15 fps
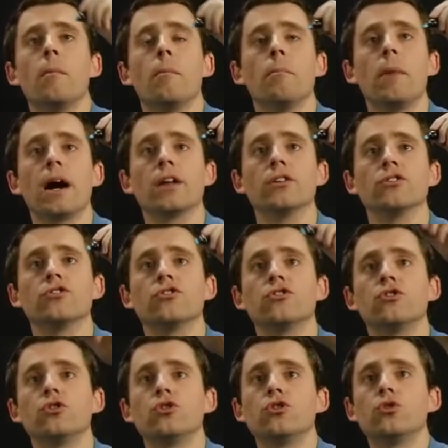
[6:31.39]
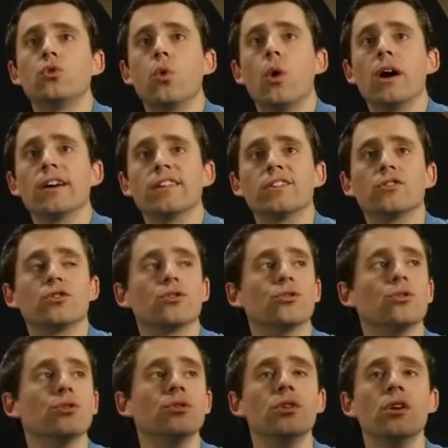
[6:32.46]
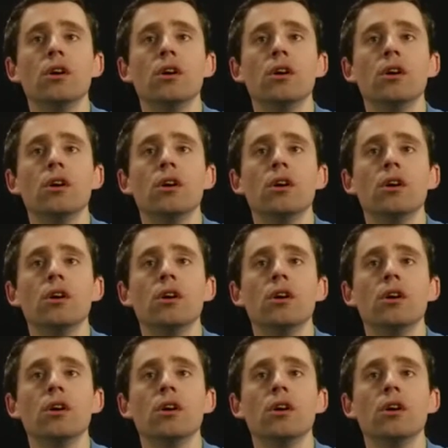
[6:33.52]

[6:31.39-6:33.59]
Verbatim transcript: minus twice 2.